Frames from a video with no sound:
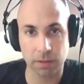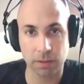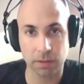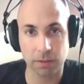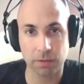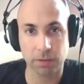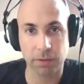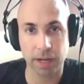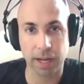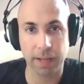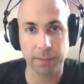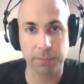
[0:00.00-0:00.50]

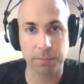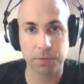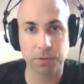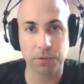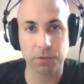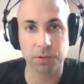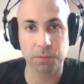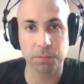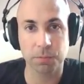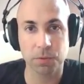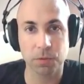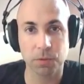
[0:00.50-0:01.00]
grams
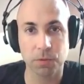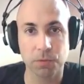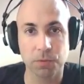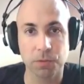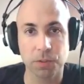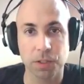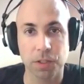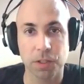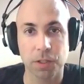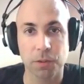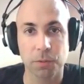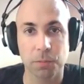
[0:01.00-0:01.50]
removed
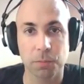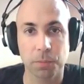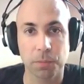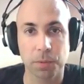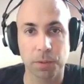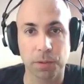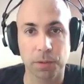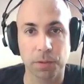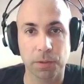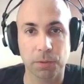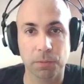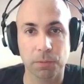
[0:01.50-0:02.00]

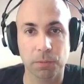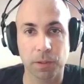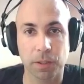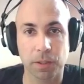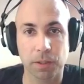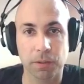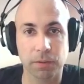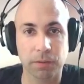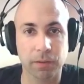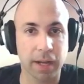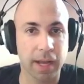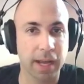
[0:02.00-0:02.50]
per 1
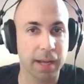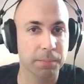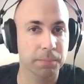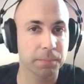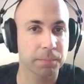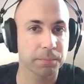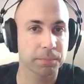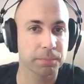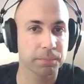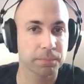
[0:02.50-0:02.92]
gram.